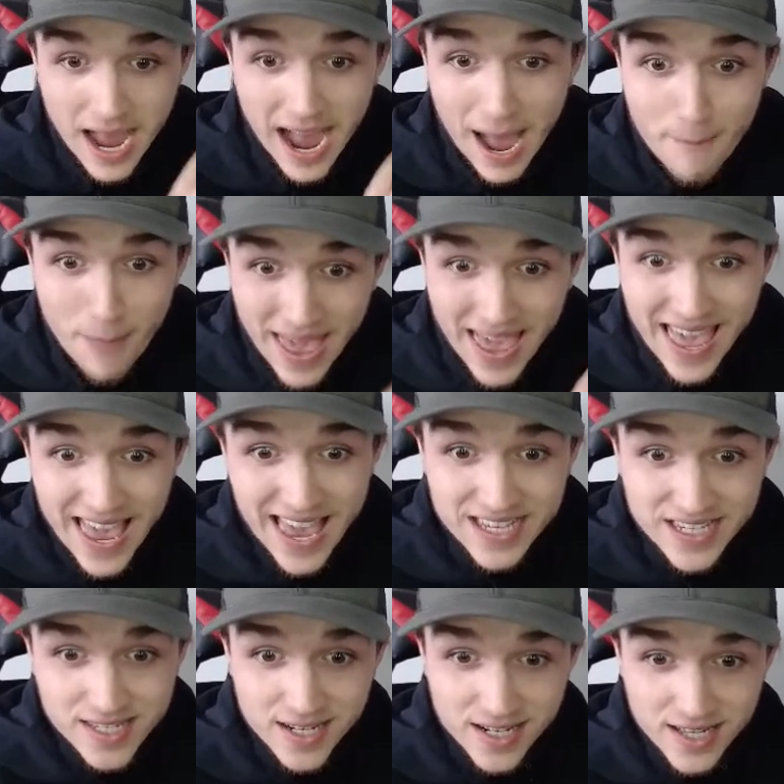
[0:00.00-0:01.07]

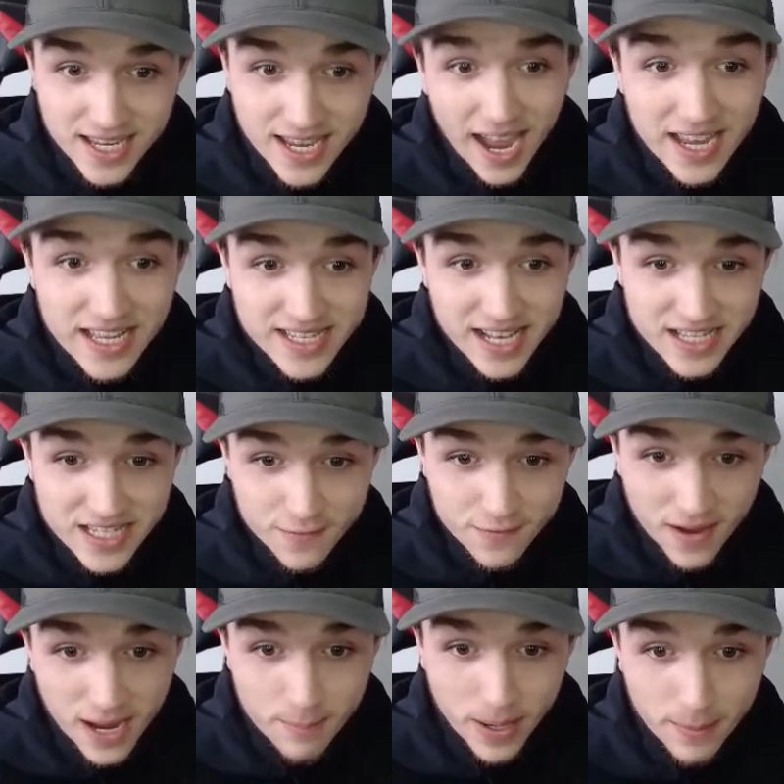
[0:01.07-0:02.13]
personally
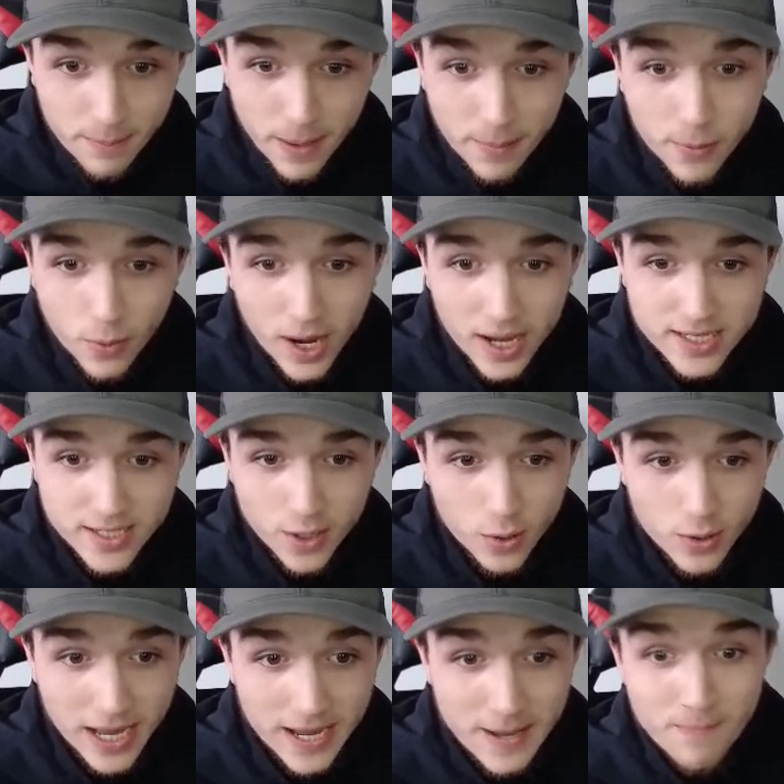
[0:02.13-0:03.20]
identified by Pep
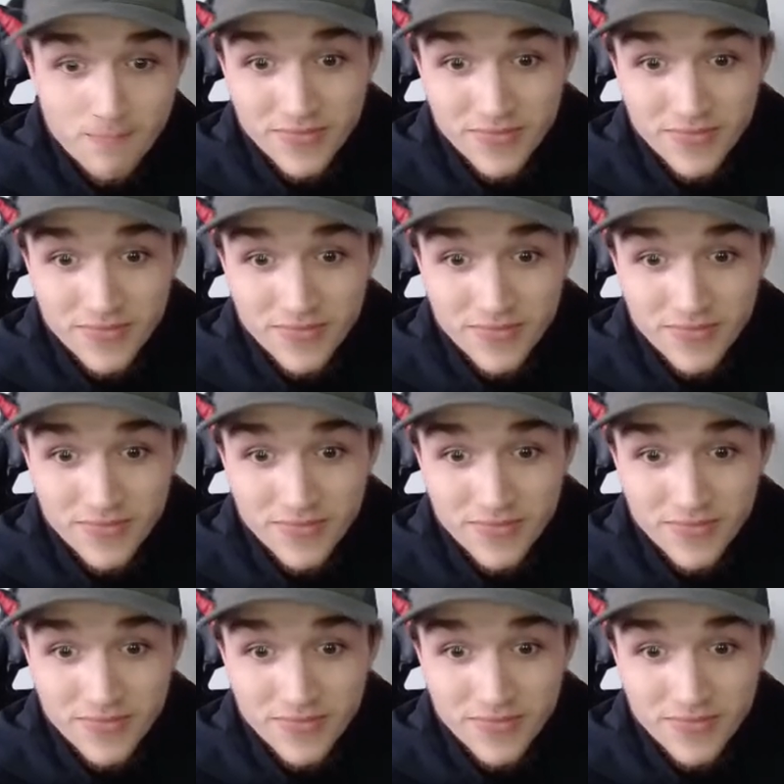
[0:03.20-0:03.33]
Guardiola,